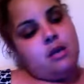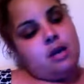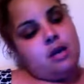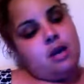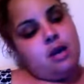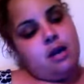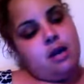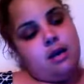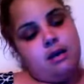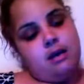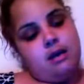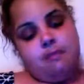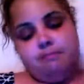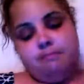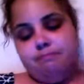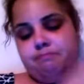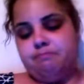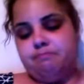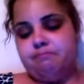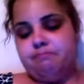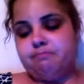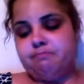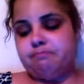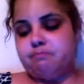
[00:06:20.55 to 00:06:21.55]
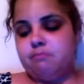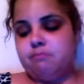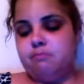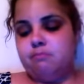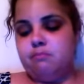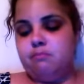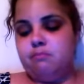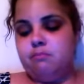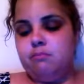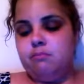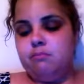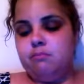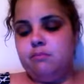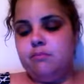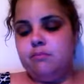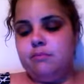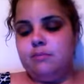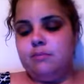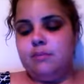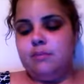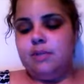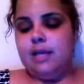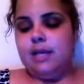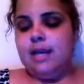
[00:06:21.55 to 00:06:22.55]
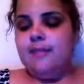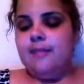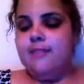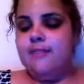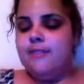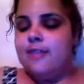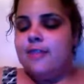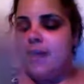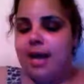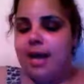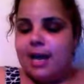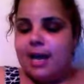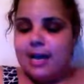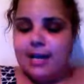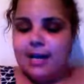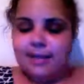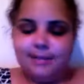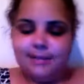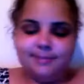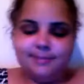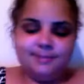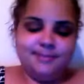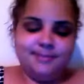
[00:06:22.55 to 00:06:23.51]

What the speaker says: And then